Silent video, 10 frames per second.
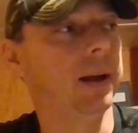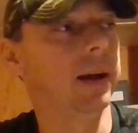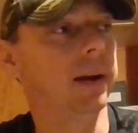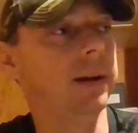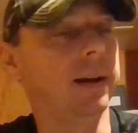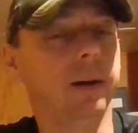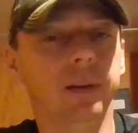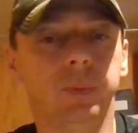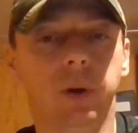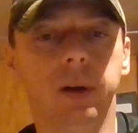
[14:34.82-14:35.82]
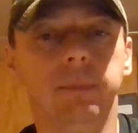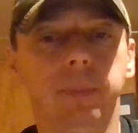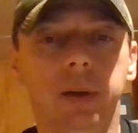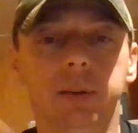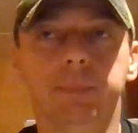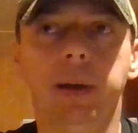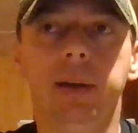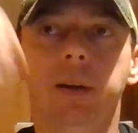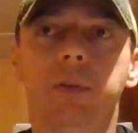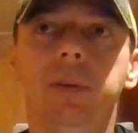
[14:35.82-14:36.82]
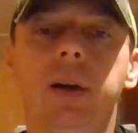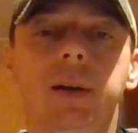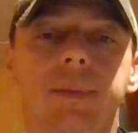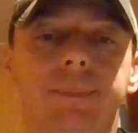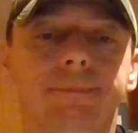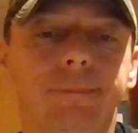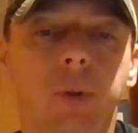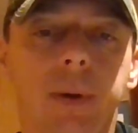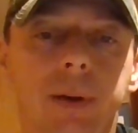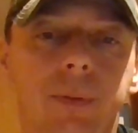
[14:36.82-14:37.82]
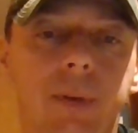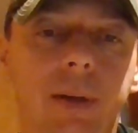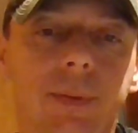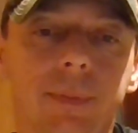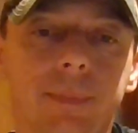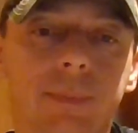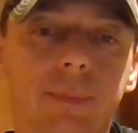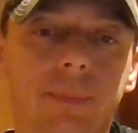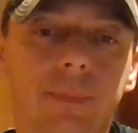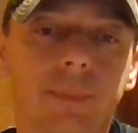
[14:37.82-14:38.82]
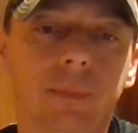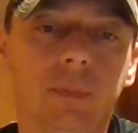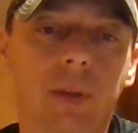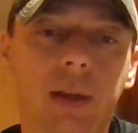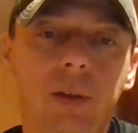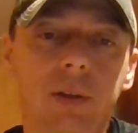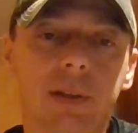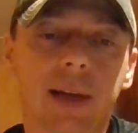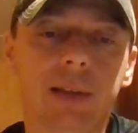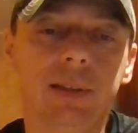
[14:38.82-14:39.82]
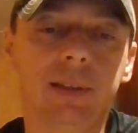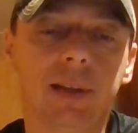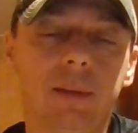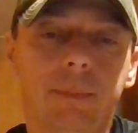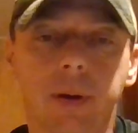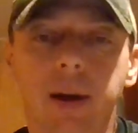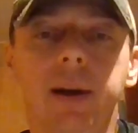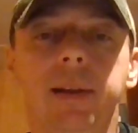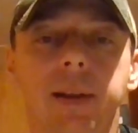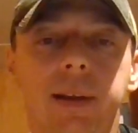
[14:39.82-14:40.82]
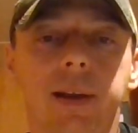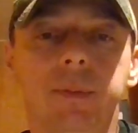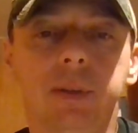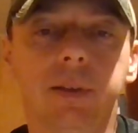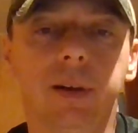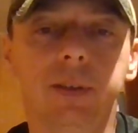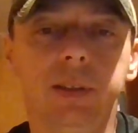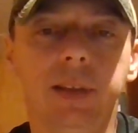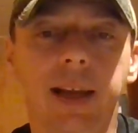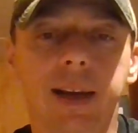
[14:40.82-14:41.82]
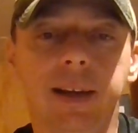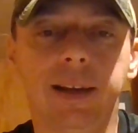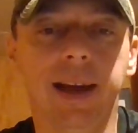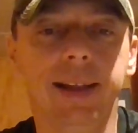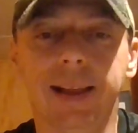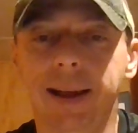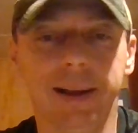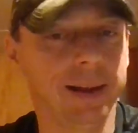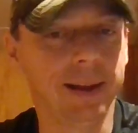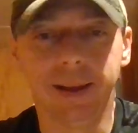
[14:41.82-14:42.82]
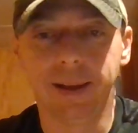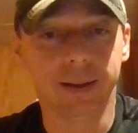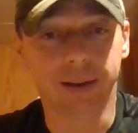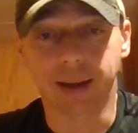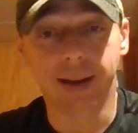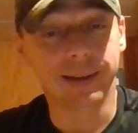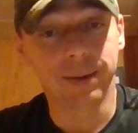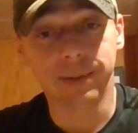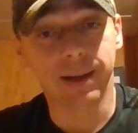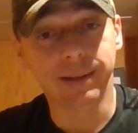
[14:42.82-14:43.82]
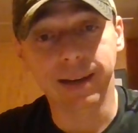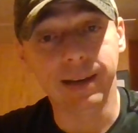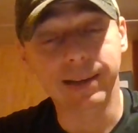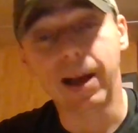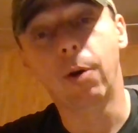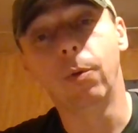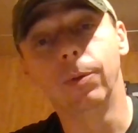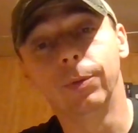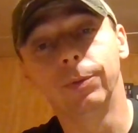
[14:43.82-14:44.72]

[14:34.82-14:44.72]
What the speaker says: Here I did all this work, buck's bedding over yonder. What am I going to do? Then you just got to sit there and pray that he comes across your land in daylight. 9 times out of 10, he don't.